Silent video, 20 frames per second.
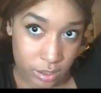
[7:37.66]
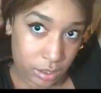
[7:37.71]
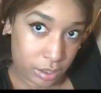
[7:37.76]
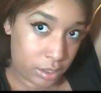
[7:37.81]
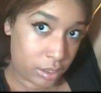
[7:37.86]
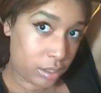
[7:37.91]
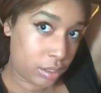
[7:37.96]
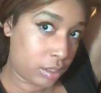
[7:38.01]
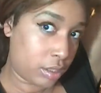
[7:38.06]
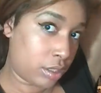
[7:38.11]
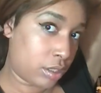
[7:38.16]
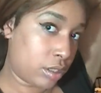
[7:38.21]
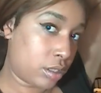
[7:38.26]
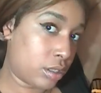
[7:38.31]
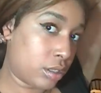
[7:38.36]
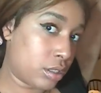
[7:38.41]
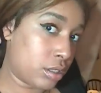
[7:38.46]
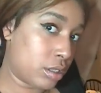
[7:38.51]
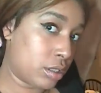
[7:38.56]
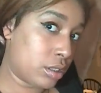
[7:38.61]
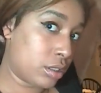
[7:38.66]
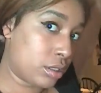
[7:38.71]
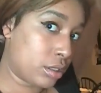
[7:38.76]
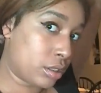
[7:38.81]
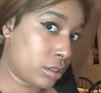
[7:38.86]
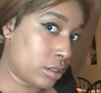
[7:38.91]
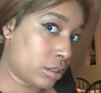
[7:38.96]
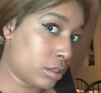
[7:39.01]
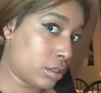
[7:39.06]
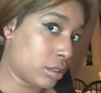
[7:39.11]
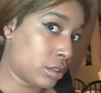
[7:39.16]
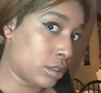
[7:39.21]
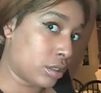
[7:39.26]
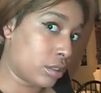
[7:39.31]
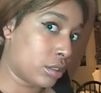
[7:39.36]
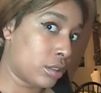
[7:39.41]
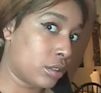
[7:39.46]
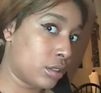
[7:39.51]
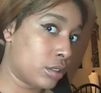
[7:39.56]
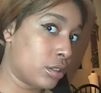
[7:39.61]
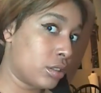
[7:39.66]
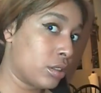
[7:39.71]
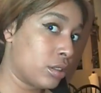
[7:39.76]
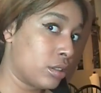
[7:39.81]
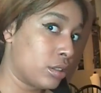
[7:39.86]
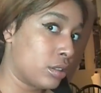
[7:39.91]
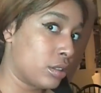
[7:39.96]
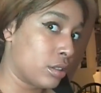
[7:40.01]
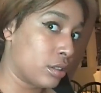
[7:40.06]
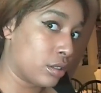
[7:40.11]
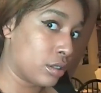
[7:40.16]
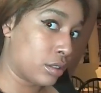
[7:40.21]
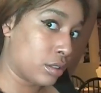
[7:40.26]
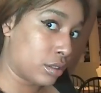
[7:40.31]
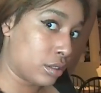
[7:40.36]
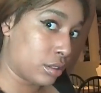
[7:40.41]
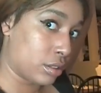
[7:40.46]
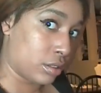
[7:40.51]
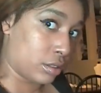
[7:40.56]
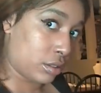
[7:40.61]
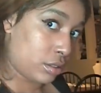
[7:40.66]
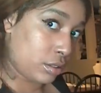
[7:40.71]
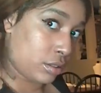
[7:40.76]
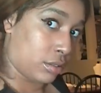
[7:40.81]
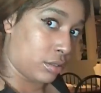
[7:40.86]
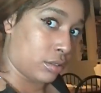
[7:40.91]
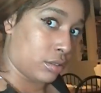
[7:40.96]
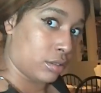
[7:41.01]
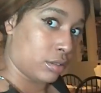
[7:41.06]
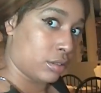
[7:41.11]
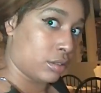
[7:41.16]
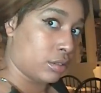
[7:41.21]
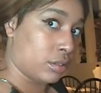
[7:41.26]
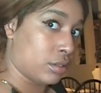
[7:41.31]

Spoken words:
(no one is talking)